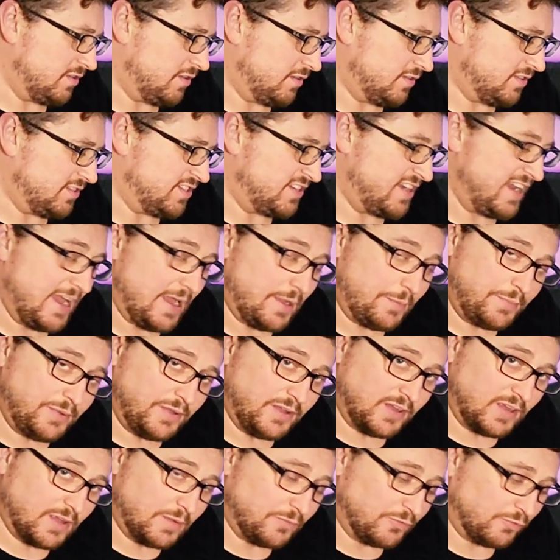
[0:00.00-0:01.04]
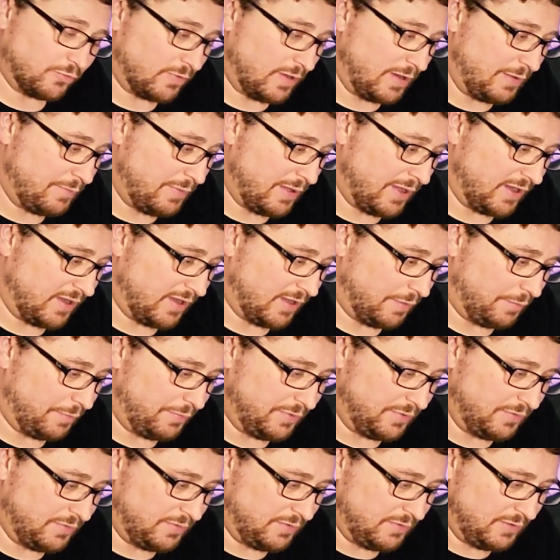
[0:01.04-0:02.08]
a little snap, it comes right back up
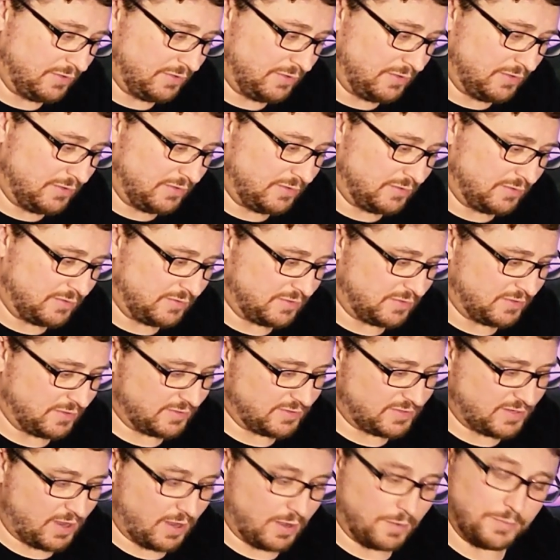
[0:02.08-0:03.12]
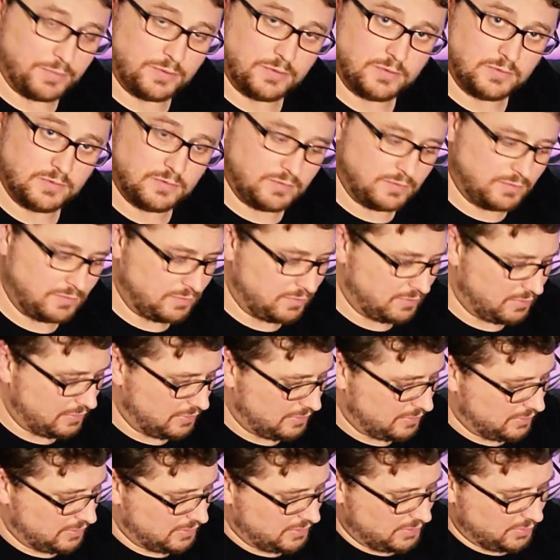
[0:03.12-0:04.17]
to the top.
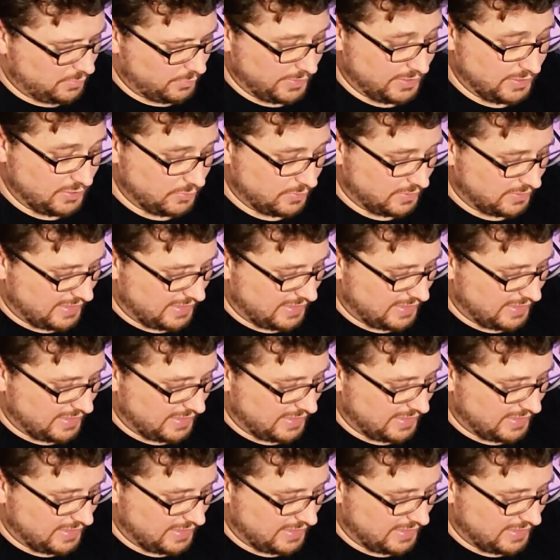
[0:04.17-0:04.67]
We can do it